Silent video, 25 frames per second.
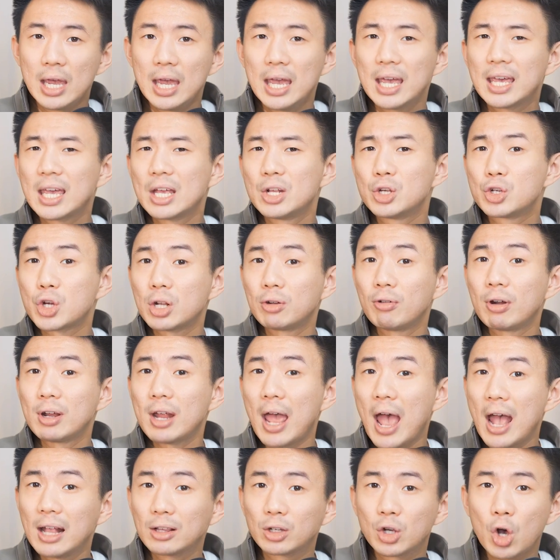it can
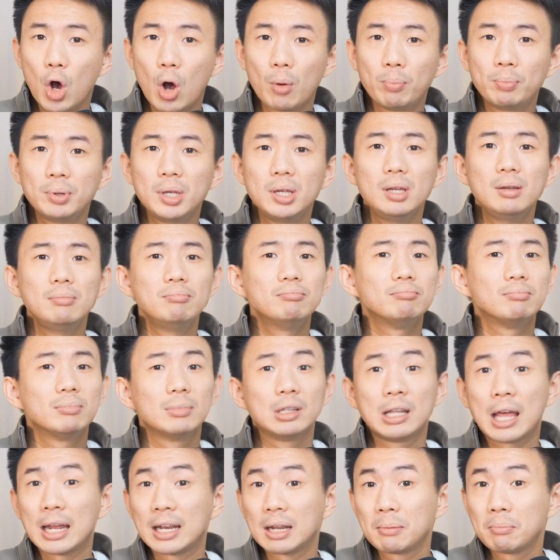generate ad copy,
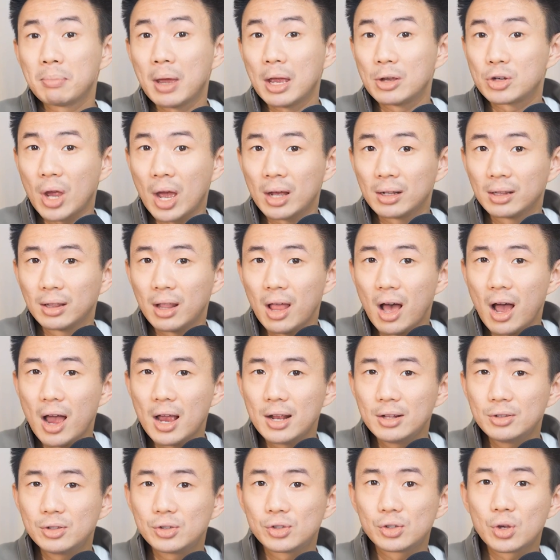landing page
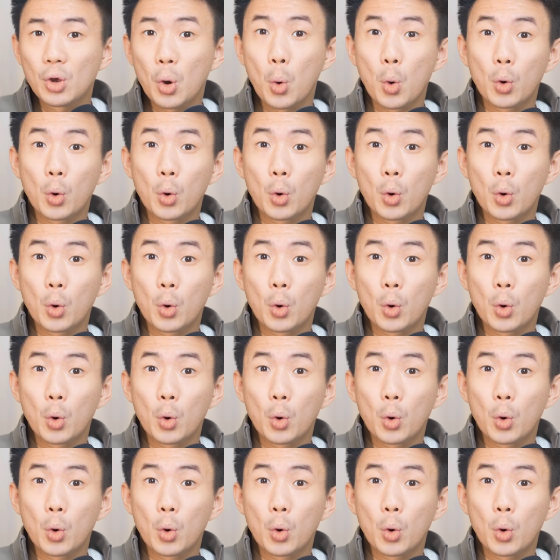headlines,